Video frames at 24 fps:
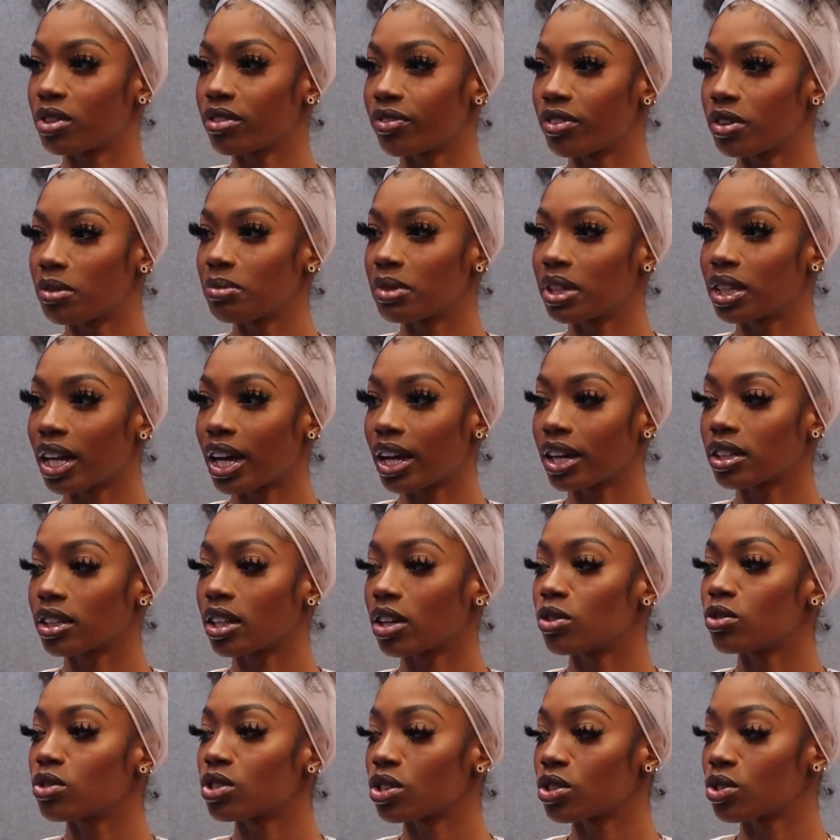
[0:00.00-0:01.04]
You feel me? Like
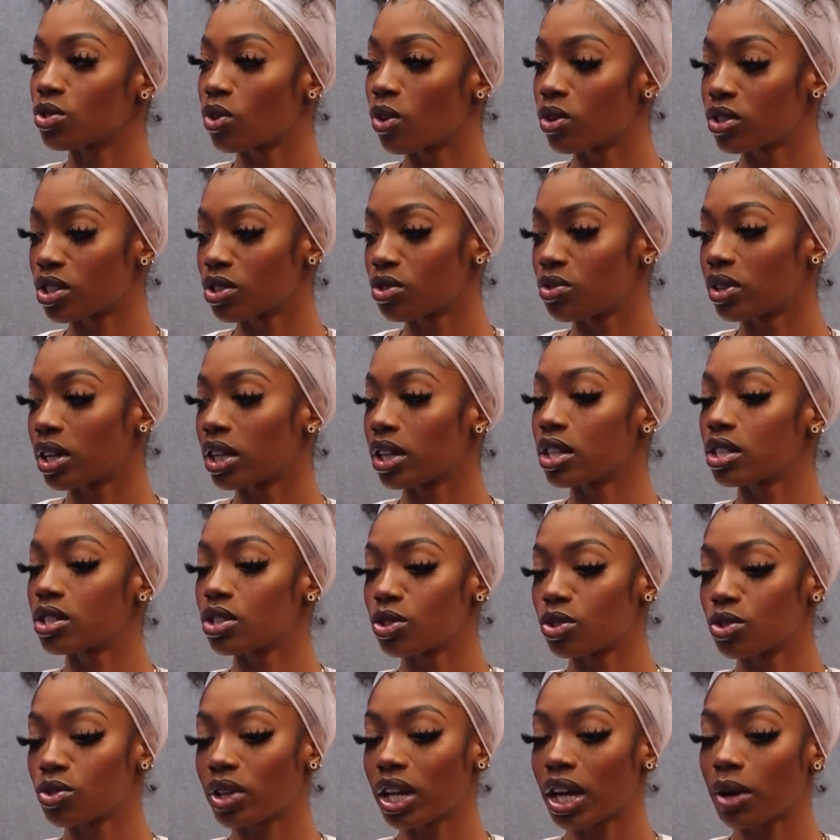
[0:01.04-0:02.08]
those are songs that you can
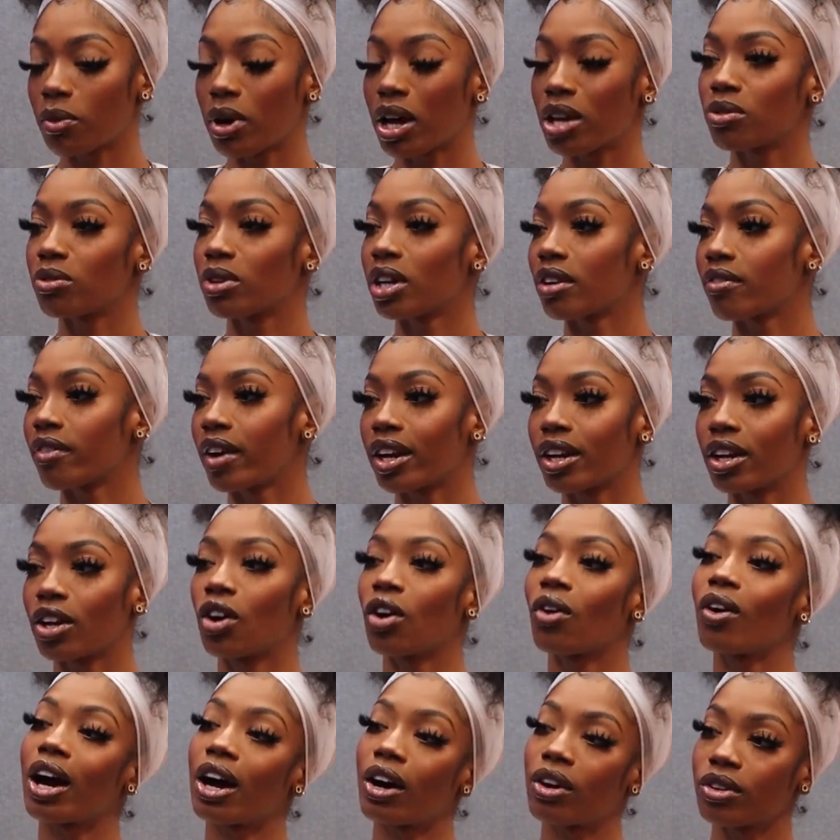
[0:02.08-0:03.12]
listen to like while you're getting ready to
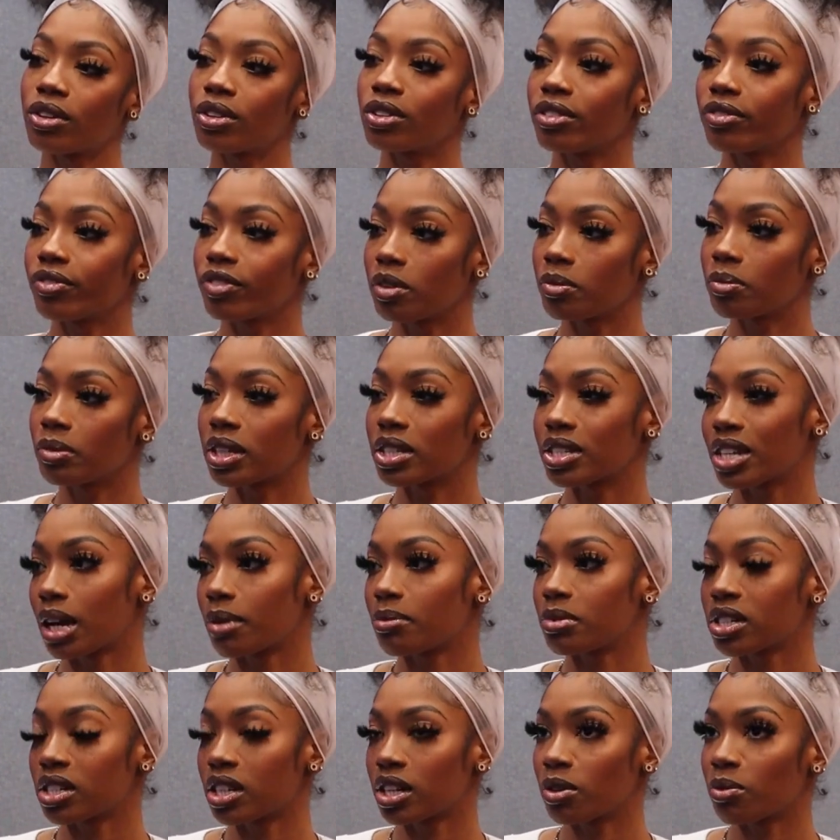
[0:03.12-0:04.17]
go out. You feel me?
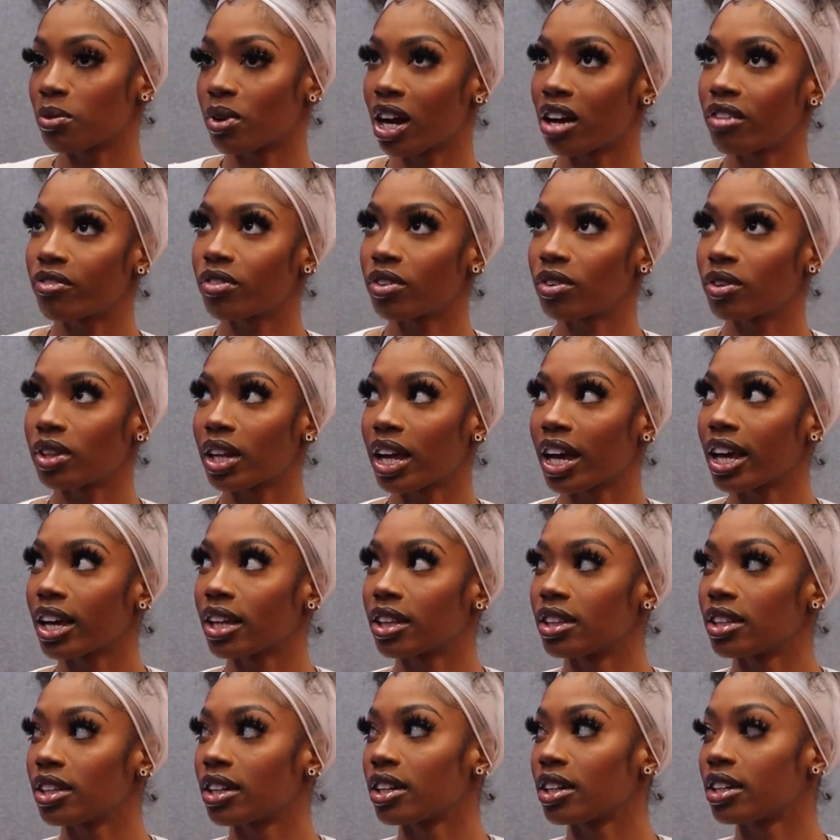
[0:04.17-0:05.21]
Type shit where I feel
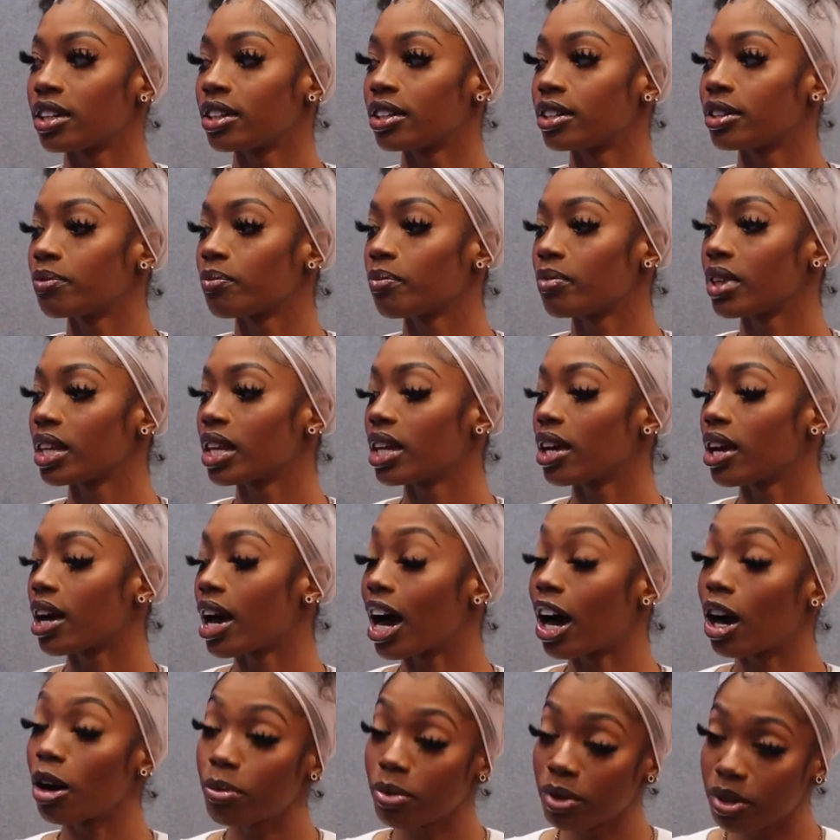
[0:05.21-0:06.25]
like the
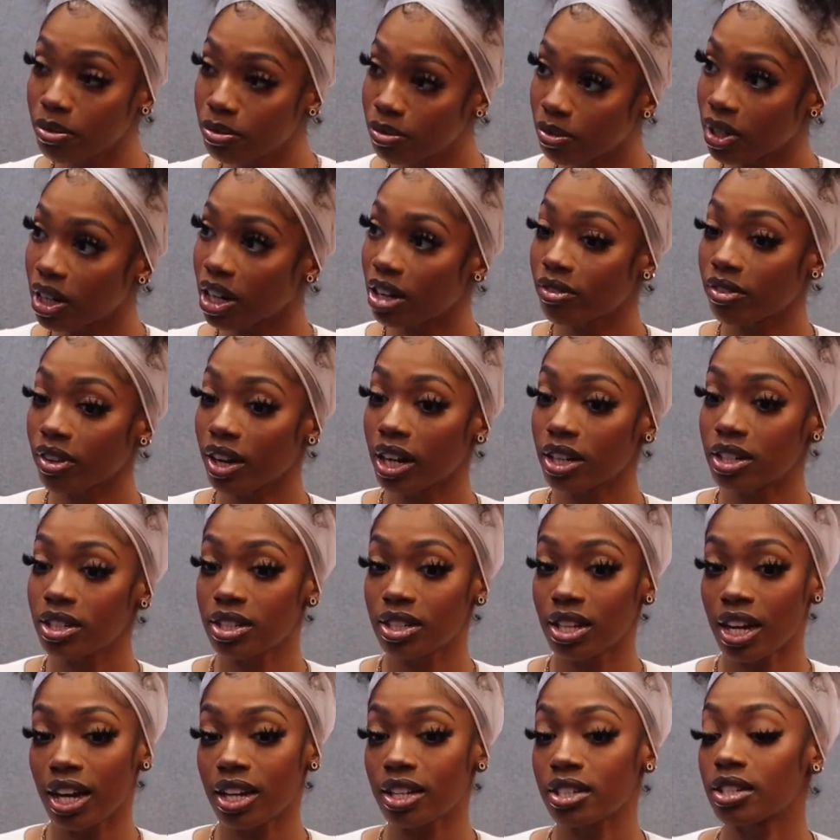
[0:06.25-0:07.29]
album, whenever I
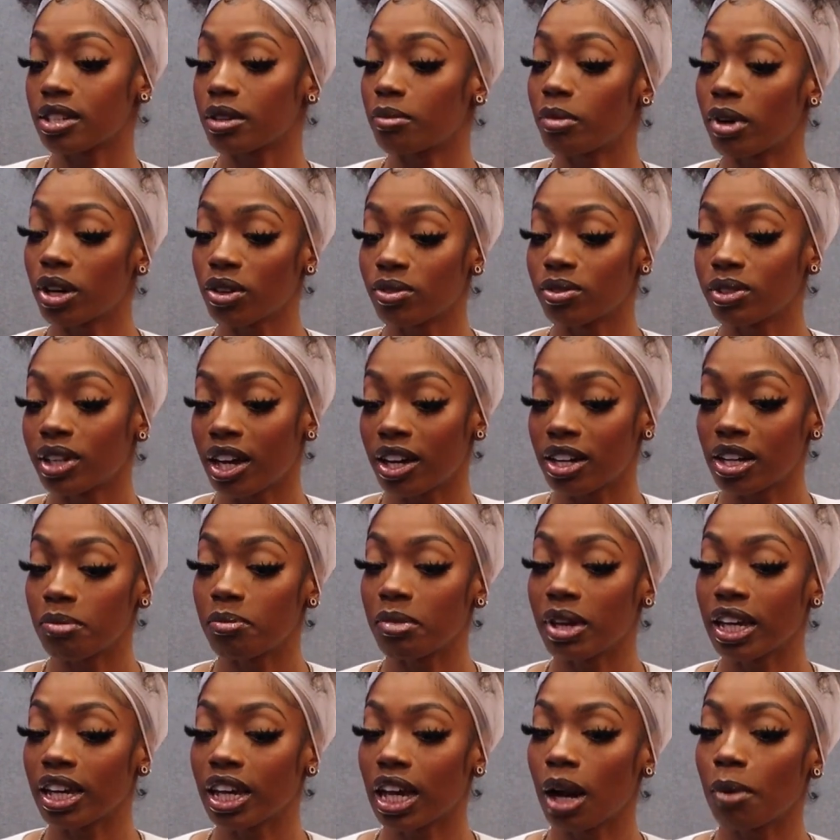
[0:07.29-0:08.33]
decide to buckle down
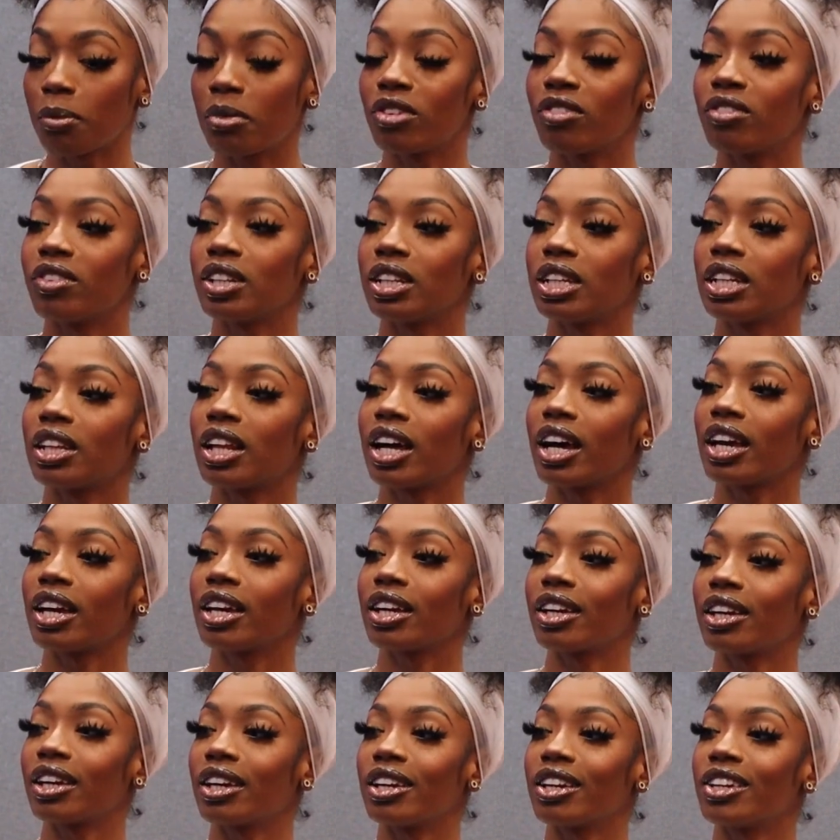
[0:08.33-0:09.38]
and make it, I'm gonna really
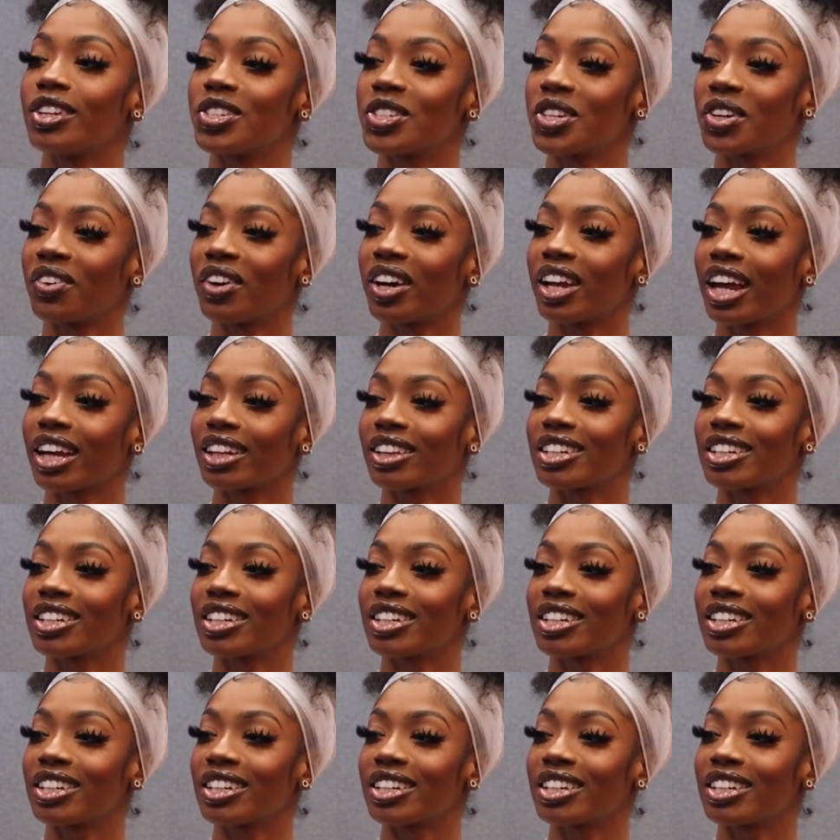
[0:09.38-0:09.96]
like get into it.